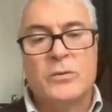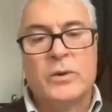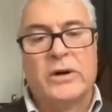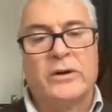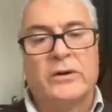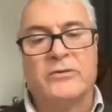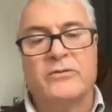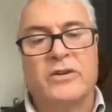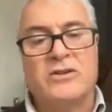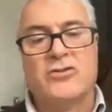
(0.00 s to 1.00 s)
You can
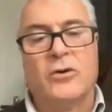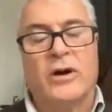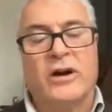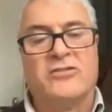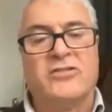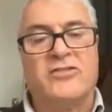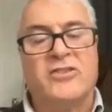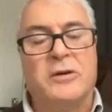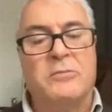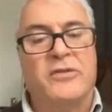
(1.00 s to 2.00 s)
visualize the
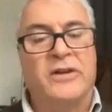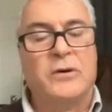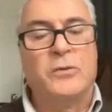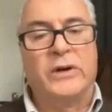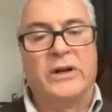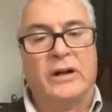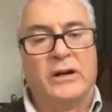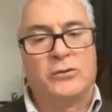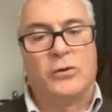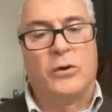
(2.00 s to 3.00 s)
same thing with
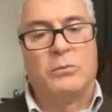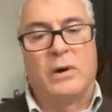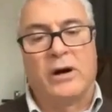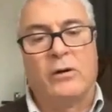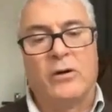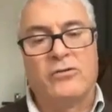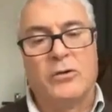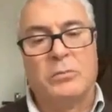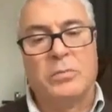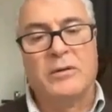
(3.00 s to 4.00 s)
electron
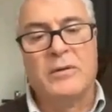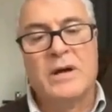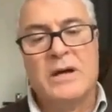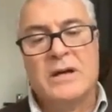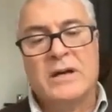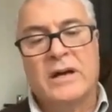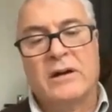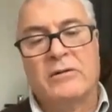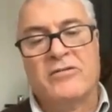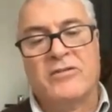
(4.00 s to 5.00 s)
microscopy.
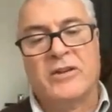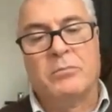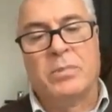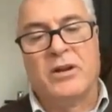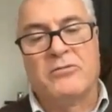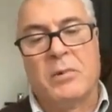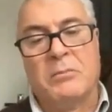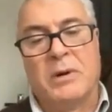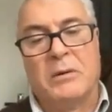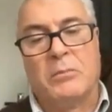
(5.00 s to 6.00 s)
Here is the plasma
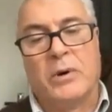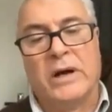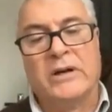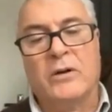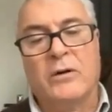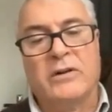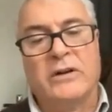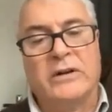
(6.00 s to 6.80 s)
membrane of the